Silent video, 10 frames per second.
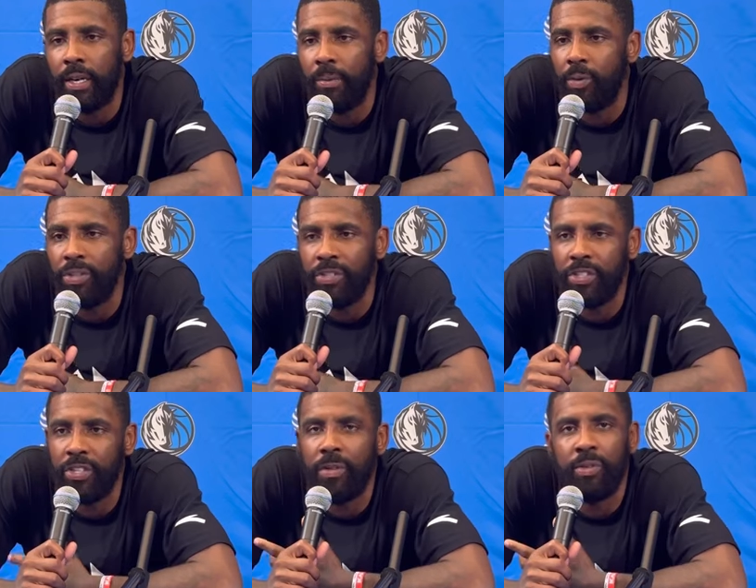um, it wasn't
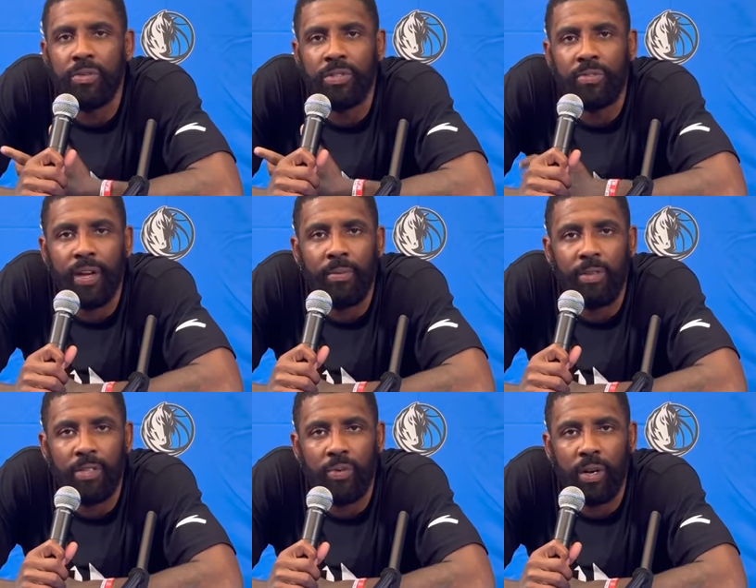just him; it was his
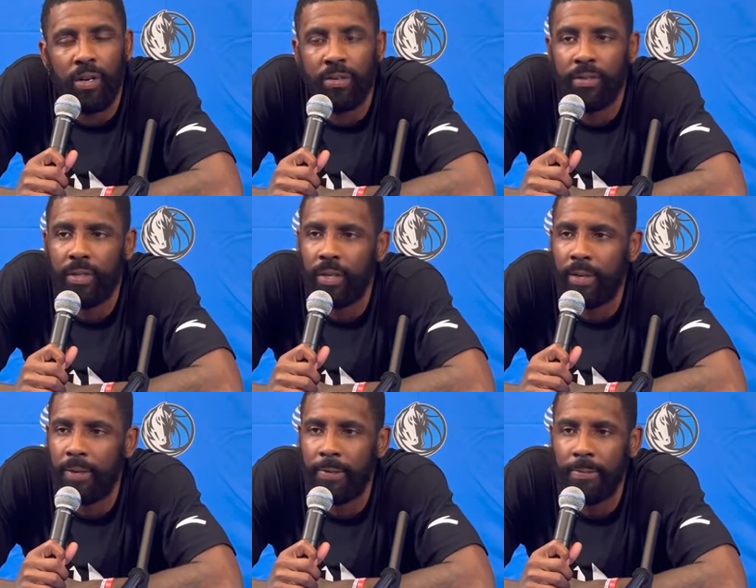family as well.
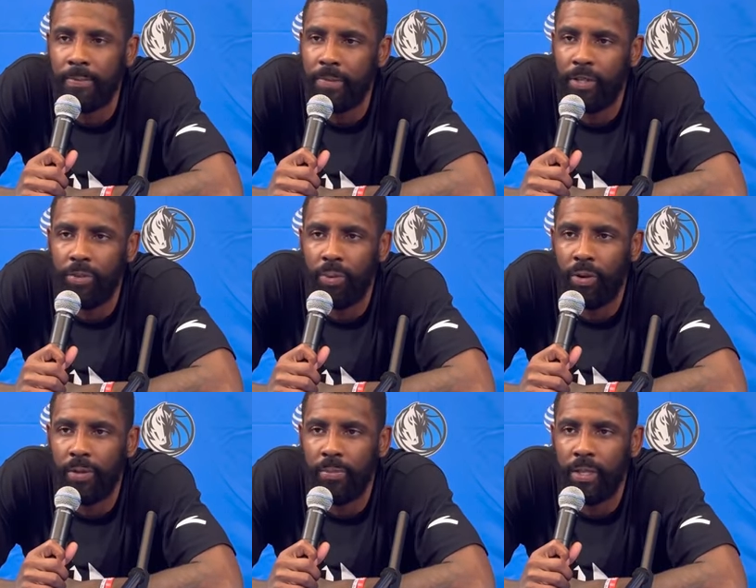Um, they
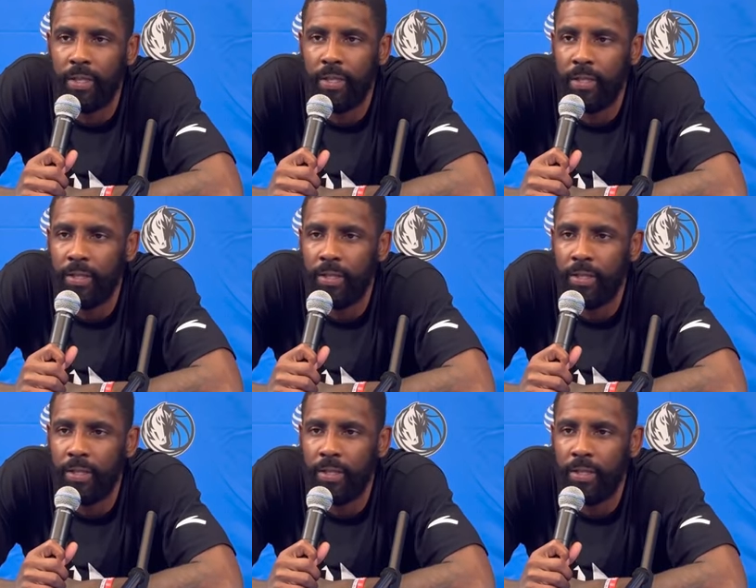supported me